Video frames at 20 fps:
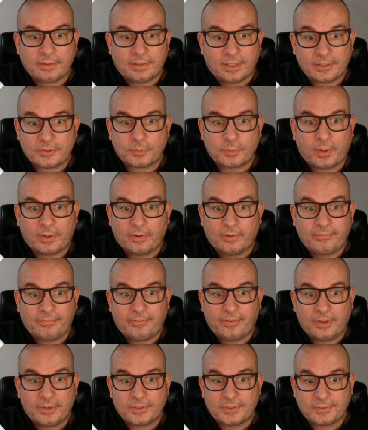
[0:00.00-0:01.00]
That's when I
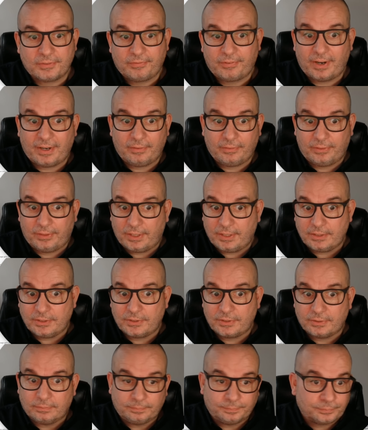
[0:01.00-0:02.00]
first found
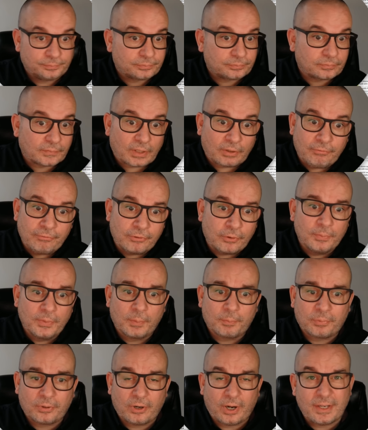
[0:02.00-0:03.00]
things from the
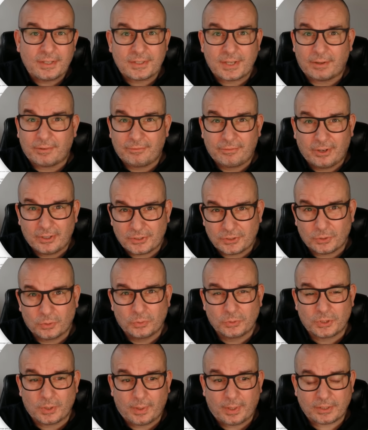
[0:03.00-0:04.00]
press, that first
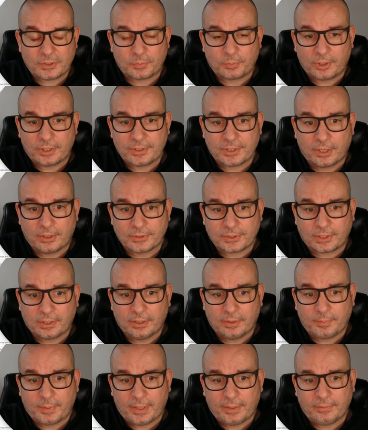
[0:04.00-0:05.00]
Auto Express article
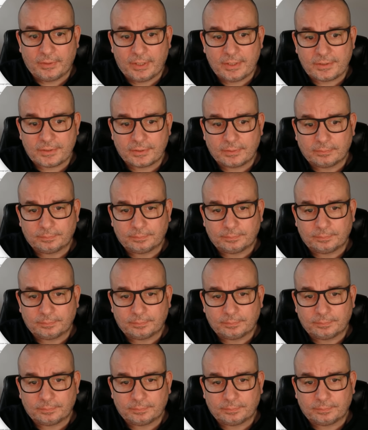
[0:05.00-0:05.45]
about this.